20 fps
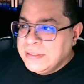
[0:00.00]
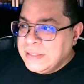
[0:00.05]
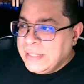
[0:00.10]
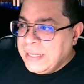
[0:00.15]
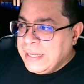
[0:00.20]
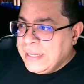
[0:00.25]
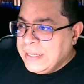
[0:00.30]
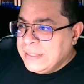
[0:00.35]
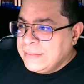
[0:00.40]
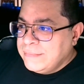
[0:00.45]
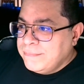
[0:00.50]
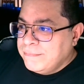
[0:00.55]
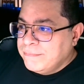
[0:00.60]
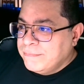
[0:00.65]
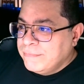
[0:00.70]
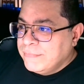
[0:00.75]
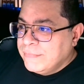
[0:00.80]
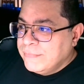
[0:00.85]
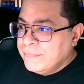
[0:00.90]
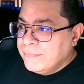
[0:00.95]
And
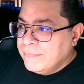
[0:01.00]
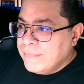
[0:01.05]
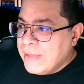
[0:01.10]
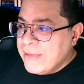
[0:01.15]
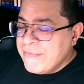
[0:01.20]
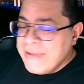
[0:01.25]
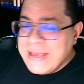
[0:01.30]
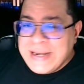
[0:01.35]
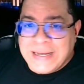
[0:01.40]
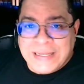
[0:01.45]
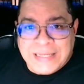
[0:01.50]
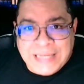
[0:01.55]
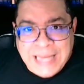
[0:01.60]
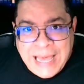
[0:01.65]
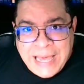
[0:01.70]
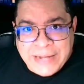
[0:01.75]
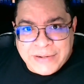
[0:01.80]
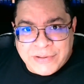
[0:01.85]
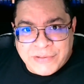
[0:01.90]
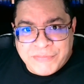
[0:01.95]
I've had a
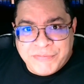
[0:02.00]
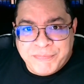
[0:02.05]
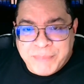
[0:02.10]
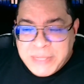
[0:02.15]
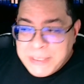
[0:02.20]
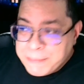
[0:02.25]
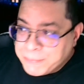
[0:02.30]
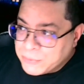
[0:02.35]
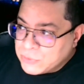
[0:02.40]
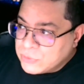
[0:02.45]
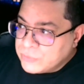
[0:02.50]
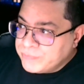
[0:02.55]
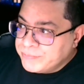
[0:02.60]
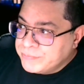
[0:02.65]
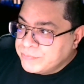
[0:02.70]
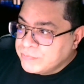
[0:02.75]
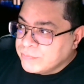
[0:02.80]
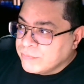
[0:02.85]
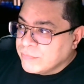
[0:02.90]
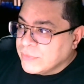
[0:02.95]
lot of people
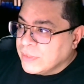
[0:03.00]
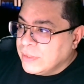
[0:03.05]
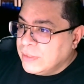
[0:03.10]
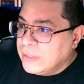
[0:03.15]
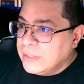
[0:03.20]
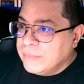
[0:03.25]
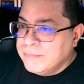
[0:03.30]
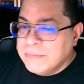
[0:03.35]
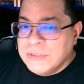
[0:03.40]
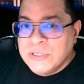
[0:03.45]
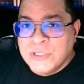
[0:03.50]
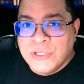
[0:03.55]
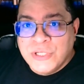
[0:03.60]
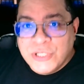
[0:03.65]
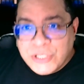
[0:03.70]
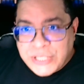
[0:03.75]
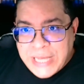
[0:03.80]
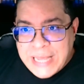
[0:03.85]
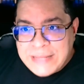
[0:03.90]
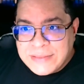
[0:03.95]

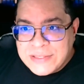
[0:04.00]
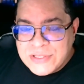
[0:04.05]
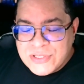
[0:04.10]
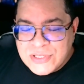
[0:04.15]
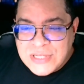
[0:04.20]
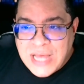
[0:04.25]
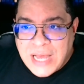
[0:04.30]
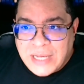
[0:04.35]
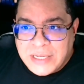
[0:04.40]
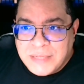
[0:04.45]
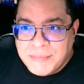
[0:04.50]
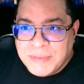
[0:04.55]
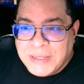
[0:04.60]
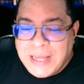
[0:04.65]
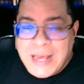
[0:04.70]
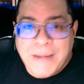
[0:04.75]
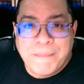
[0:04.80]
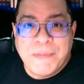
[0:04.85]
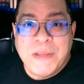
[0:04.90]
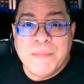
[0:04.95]
look at this document, a
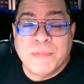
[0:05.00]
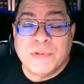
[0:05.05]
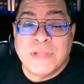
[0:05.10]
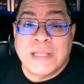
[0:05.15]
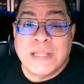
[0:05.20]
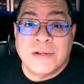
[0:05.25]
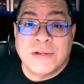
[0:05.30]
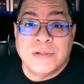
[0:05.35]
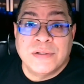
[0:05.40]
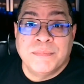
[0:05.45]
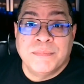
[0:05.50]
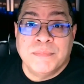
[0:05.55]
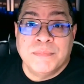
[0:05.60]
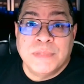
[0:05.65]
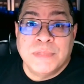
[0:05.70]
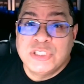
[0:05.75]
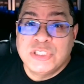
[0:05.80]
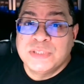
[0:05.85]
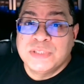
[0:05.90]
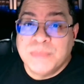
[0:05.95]
lot of people that are
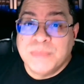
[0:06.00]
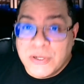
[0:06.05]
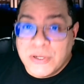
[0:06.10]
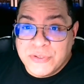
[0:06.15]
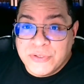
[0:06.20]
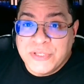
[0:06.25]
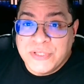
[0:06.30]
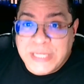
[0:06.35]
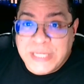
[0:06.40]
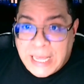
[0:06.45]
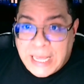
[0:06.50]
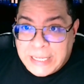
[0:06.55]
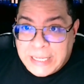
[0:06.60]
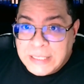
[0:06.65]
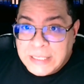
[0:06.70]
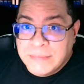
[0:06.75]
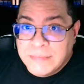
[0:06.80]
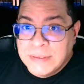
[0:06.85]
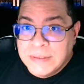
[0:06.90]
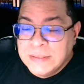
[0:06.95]
much smarter than
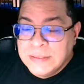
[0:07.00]
I.